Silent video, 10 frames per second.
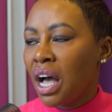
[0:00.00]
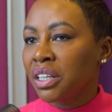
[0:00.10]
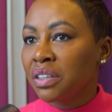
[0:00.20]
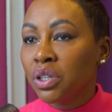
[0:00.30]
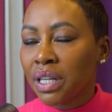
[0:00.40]
I'll
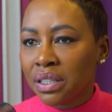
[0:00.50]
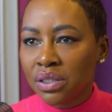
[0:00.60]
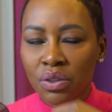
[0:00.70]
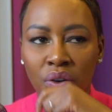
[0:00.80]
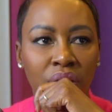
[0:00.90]
give you another
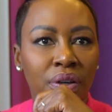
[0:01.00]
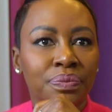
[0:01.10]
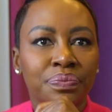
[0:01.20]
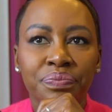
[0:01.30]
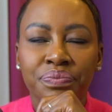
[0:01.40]
scenario.
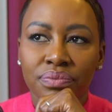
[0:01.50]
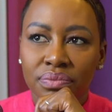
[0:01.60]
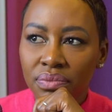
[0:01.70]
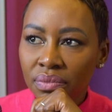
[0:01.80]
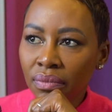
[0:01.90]

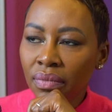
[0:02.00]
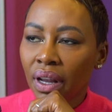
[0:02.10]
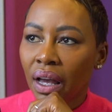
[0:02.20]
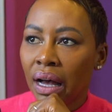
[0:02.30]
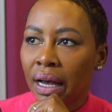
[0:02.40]

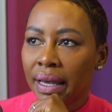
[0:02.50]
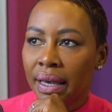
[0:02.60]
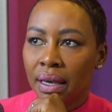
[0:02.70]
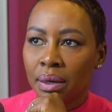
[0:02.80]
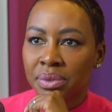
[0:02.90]
I
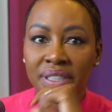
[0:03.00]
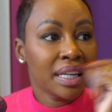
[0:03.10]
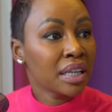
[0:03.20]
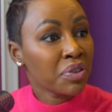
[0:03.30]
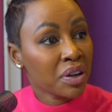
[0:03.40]
am
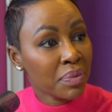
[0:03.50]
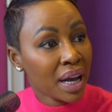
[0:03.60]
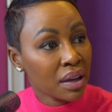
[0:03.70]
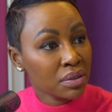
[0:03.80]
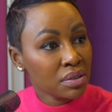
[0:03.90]
standing in front of my
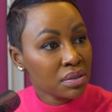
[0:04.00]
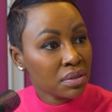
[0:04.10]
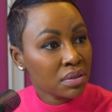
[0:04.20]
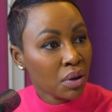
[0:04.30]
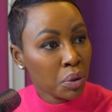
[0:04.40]
house
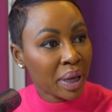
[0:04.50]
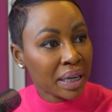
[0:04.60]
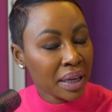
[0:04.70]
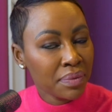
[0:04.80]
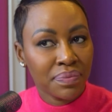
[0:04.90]
on
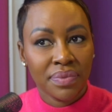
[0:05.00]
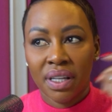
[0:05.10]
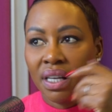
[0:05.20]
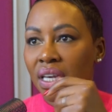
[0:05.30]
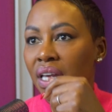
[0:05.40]
Monday
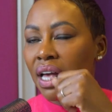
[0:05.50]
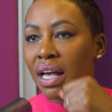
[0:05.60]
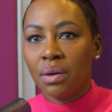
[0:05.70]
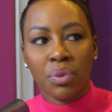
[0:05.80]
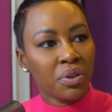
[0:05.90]

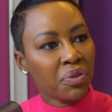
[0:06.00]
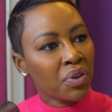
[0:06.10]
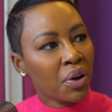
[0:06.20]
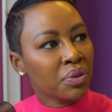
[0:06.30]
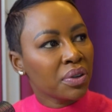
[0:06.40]
and I'm on the
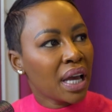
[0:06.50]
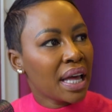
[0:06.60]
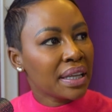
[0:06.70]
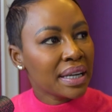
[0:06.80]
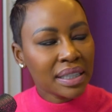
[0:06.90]
phone
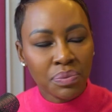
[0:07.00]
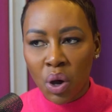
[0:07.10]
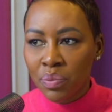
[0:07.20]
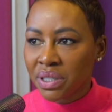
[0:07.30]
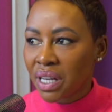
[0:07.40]
and the next
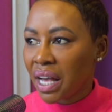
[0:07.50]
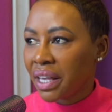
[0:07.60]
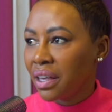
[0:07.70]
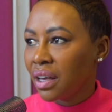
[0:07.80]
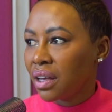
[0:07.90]
moment I
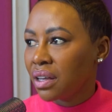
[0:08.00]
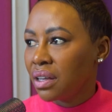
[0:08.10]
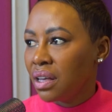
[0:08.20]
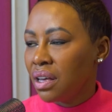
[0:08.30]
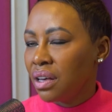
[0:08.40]
hear,
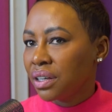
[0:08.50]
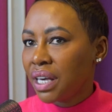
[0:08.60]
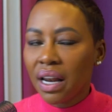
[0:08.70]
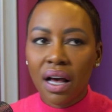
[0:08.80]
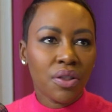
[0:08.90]

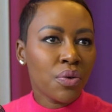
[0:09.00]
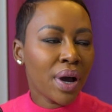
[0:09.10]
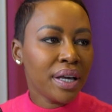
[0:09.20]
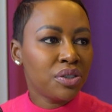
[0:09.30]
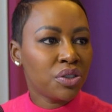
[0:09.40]
get out of the
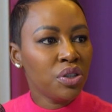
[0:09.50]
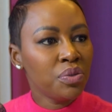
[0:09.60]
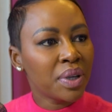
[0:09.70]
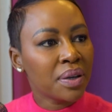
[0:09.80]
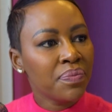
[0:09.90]
way, excuse
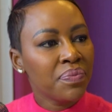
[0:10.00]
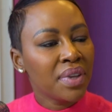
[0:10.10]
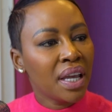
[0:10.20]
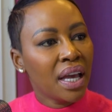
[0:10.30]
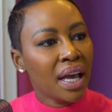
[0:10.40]
me.
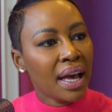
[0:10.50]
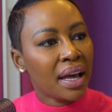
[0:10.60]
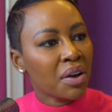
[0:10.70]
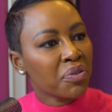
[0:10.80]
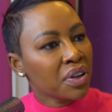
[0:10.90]

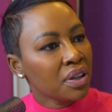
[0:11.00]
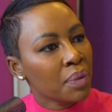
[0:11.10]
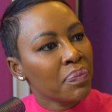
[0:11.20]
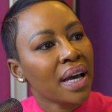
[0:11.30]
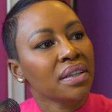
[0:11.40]
And I feel
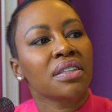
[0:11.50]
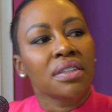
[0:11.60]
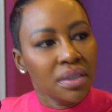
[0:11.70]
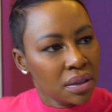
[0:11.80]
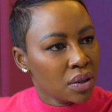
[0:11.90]
a
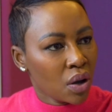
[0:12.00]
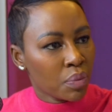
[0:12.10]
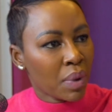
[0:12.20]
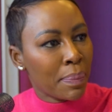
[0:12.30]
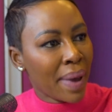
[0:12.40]
pat
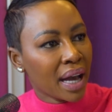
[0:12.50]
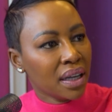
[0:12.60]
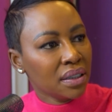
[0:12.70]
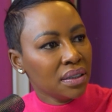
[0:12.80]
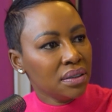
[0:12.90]
on my
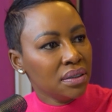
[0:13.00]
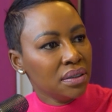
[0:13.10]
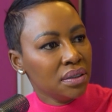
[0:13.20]
back. And